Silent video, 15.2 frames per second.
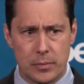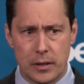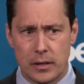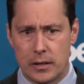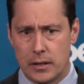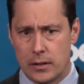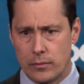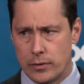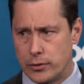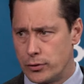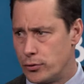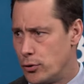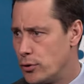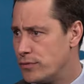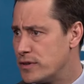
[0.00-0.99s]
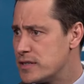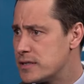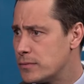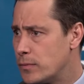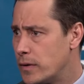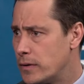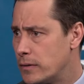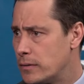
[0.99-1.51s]
But when you're nervous
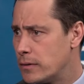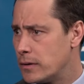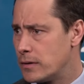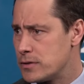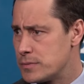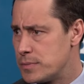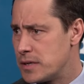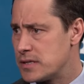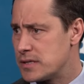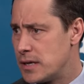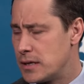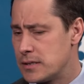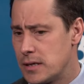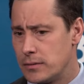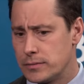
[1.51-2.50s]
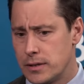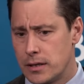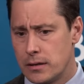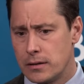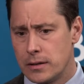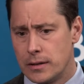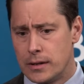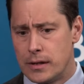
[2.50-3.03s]
and when there's big stakes out
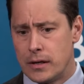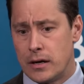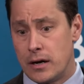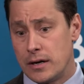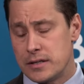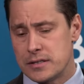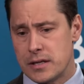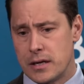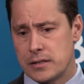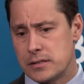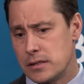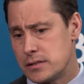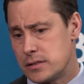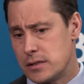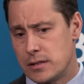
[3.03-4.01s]
there, high stakes,